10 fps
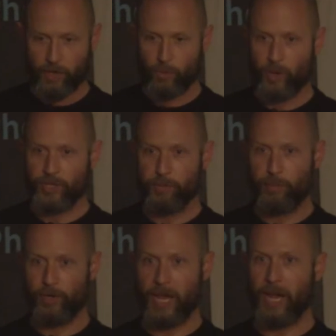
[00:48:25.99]
what you
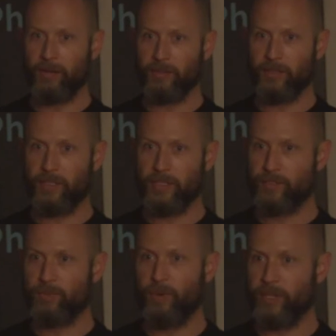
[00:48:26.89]
put out
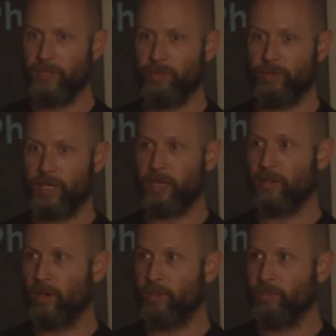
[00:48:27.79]
is what you'll get
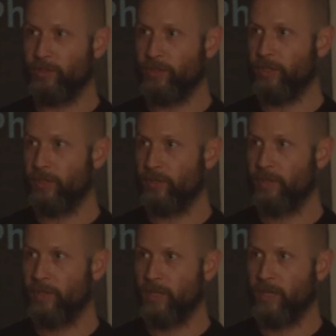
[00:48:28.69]
called to do.
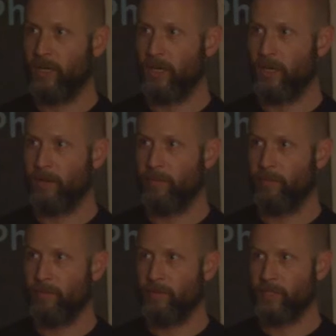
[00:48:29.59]
Because
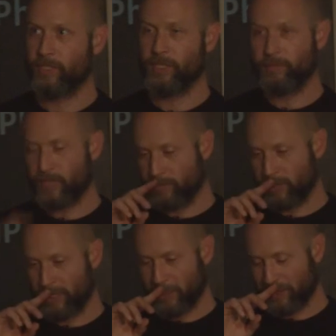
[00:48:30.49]
um,
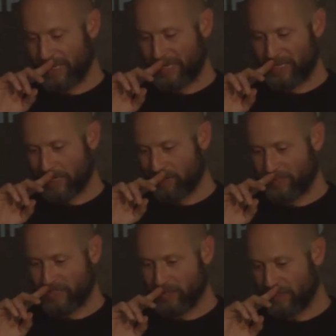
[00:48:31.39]
sometimes I know like
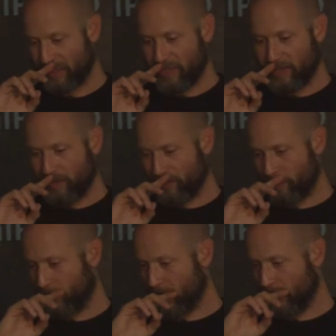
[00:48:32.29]
coming
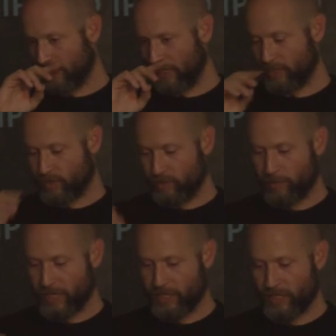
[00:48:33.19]
from being like to
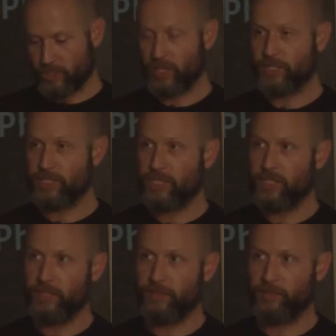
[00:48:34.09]
make that
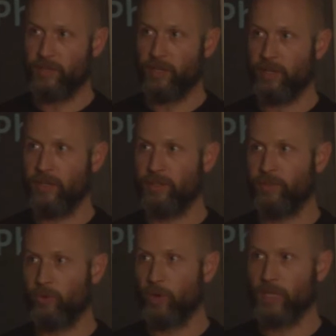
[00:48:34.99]
transition to,
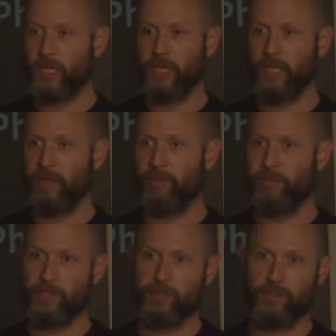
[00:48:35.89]
to working and
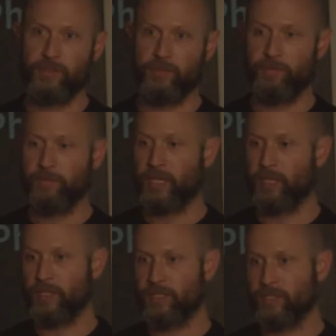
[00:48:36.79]
if it's you make
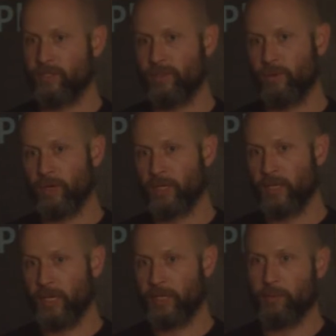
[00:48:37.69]
the decision to work
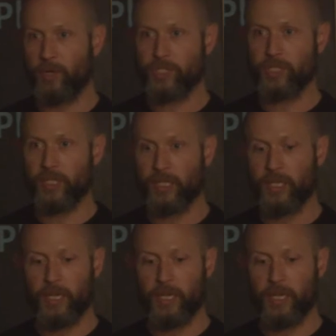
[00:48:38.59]
like commercially